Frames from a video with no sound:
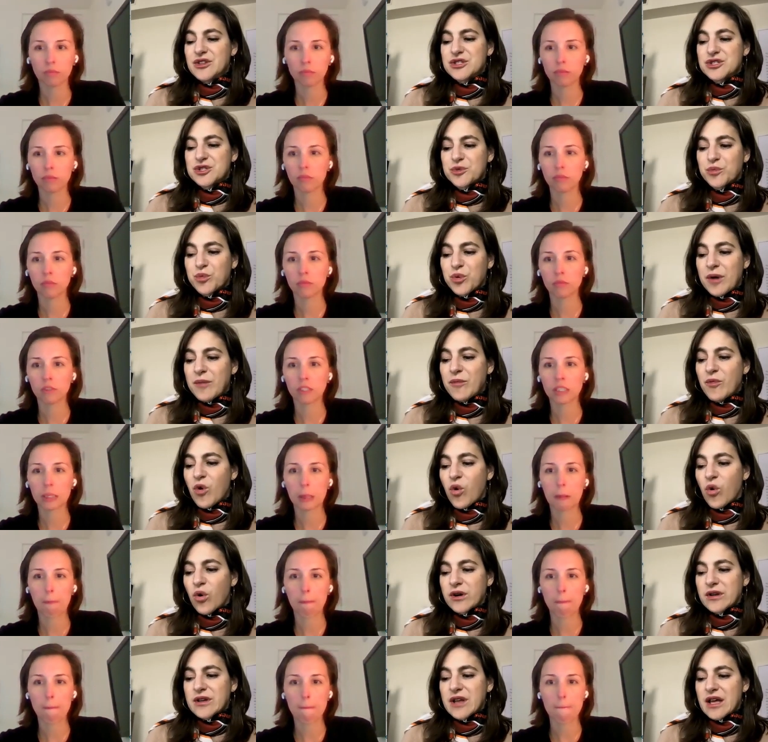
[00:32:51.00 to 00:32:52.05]
Speaker 1: the Supreme
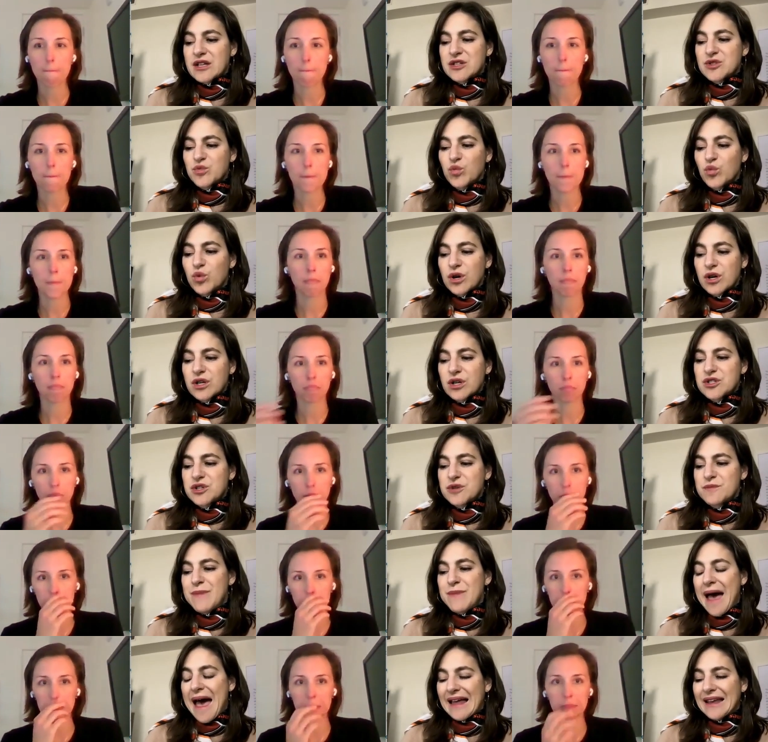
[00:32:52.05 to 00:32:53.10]
Court has worked to
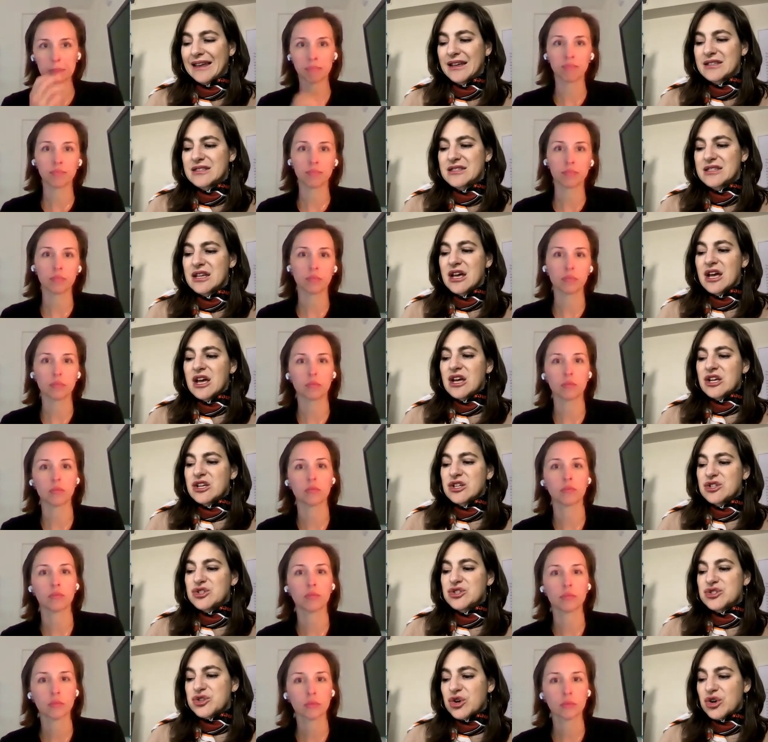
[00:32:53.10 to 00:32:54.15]
balance
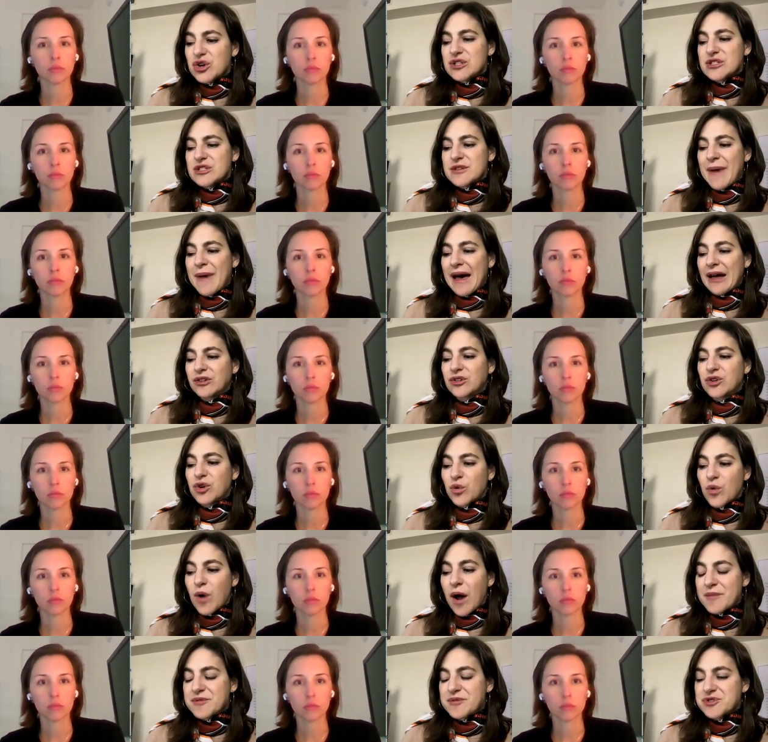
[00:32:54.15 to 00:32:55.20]
concerns about
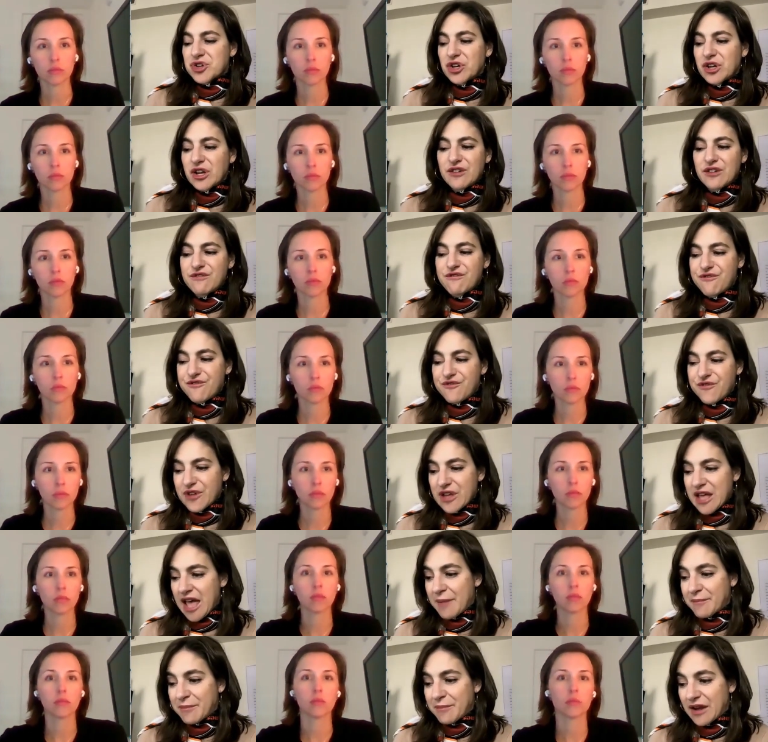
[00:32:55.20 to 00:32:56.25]
corruption in
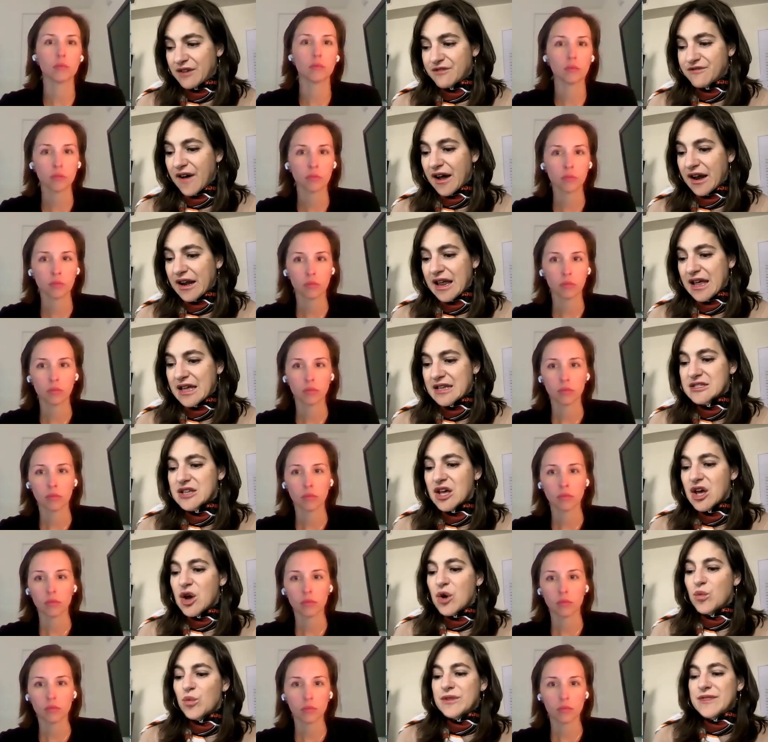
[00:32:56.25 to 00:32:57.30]
campaign finance
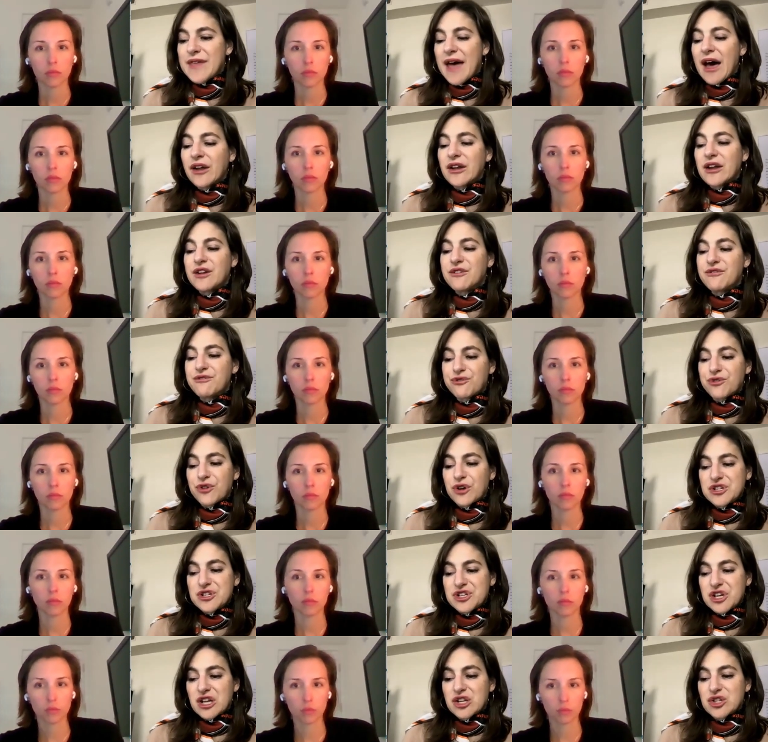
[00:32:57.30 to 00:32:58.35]
without
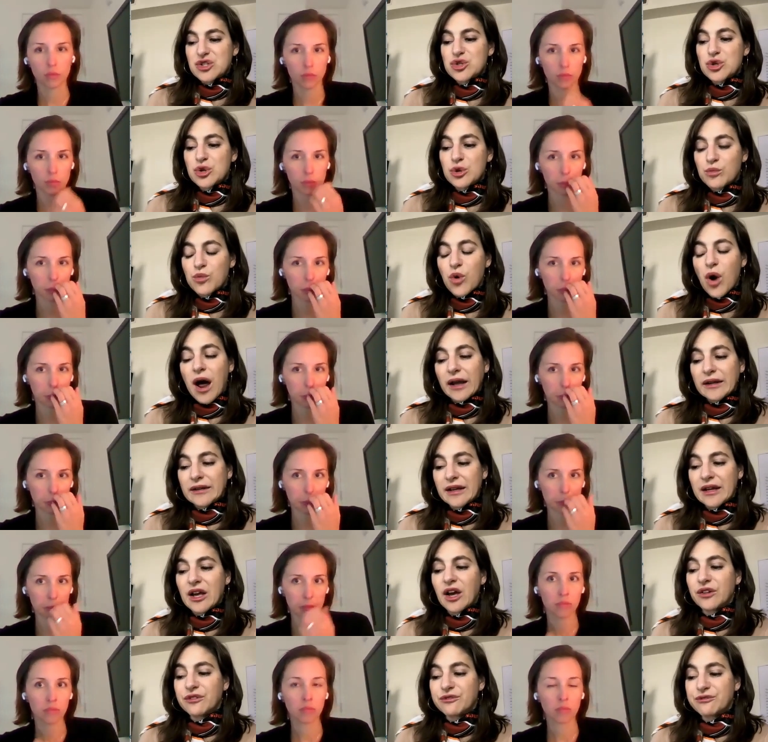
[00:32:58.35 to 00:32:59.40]
infringing too
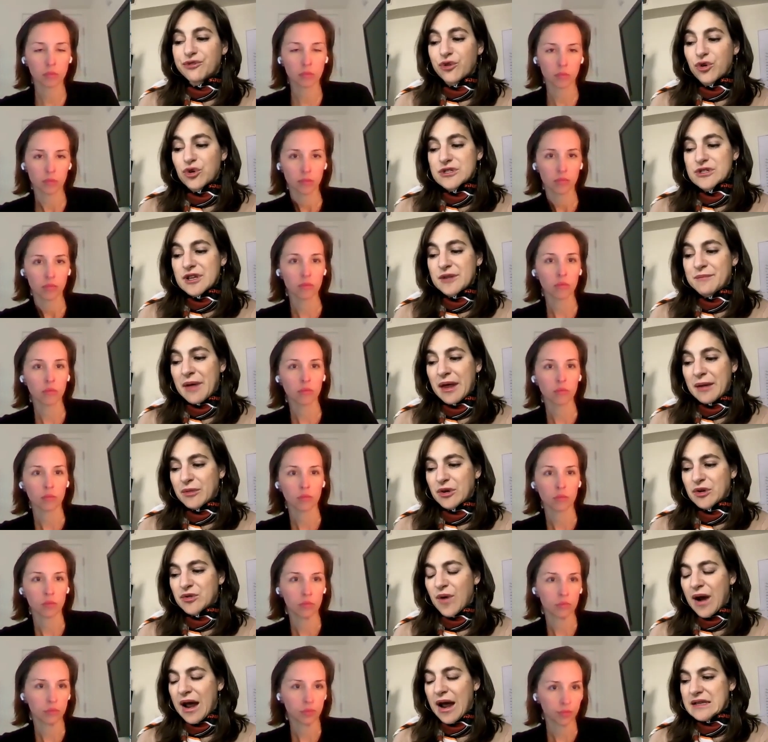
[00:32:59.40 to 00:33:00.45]
broadly on First
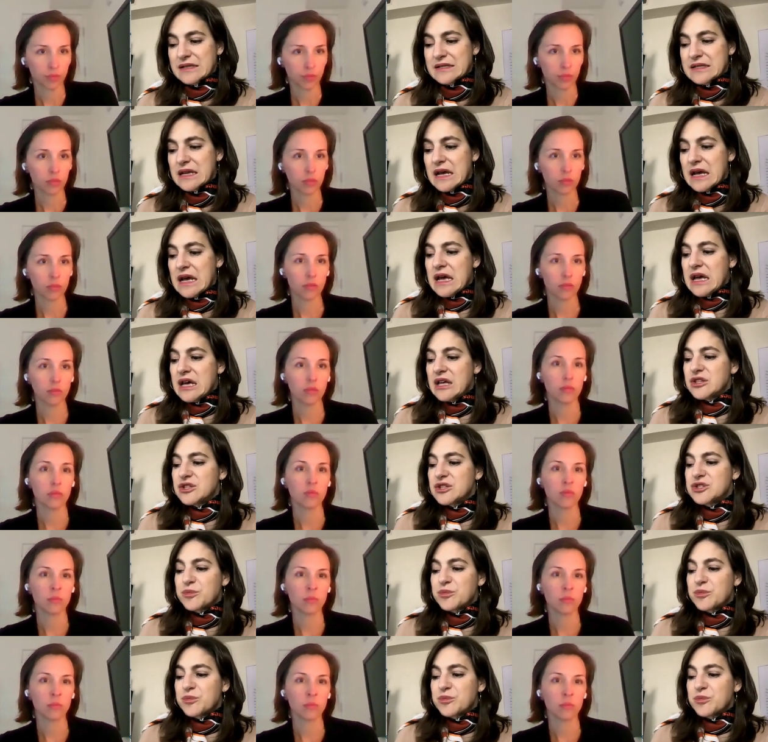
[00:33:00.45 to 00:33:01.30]
Amendment rights. The